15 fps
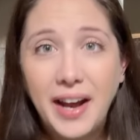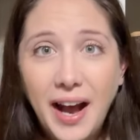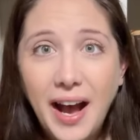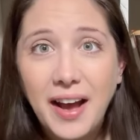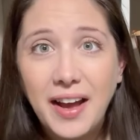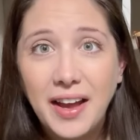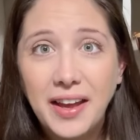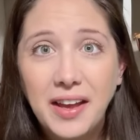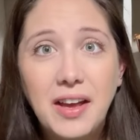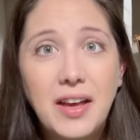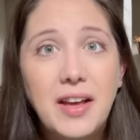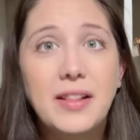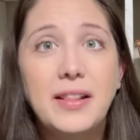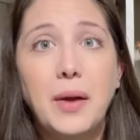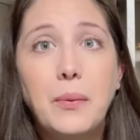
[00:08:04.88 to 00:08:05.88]
high
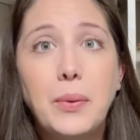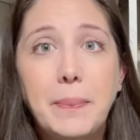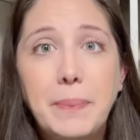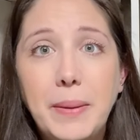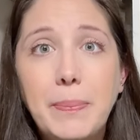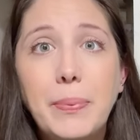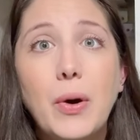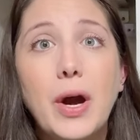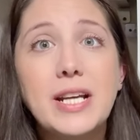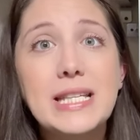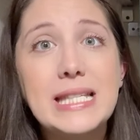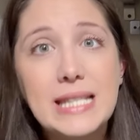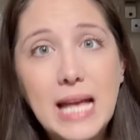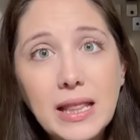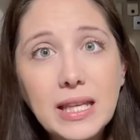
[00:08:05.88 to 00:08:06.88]
like what people are
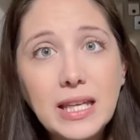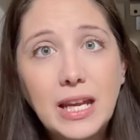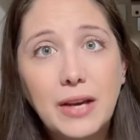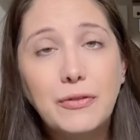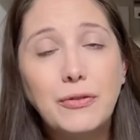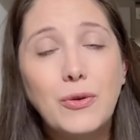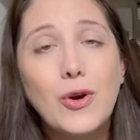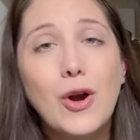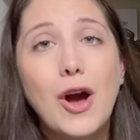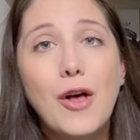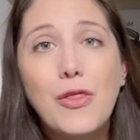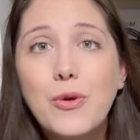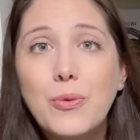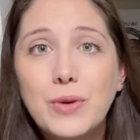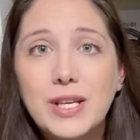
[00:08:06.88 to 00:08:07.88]
selling it for
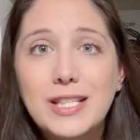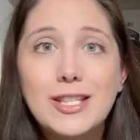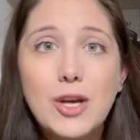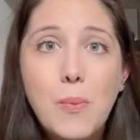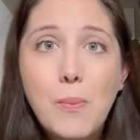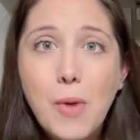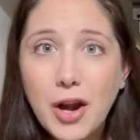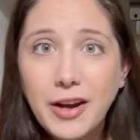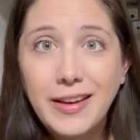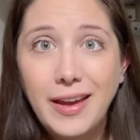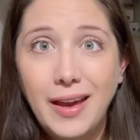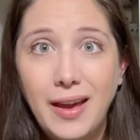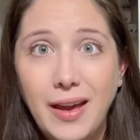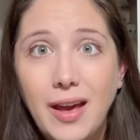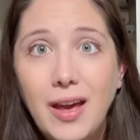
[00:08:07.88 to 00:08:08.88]
on the resale
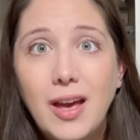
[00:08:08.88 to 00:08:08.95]
market.